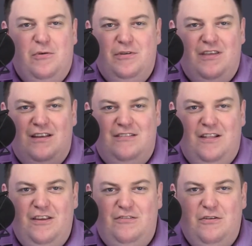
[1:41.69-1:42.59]
There was that
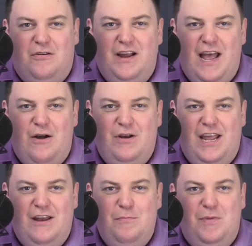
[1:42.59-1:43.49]
silly story out
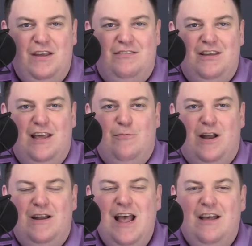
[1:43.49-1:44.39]
in BC
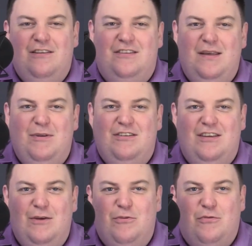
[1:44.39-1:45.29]
when
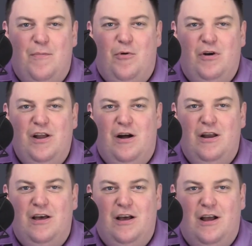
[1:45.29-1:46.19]
CBC was reporting
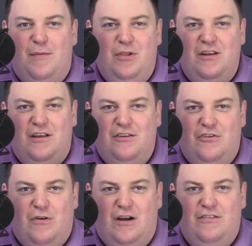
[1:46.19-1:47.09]
on a couple of
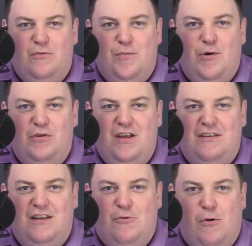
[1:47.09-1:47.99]
dozen trucks that were
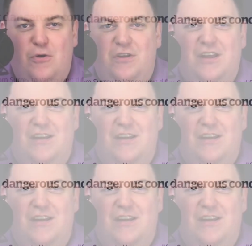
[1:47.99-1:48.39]
protesting road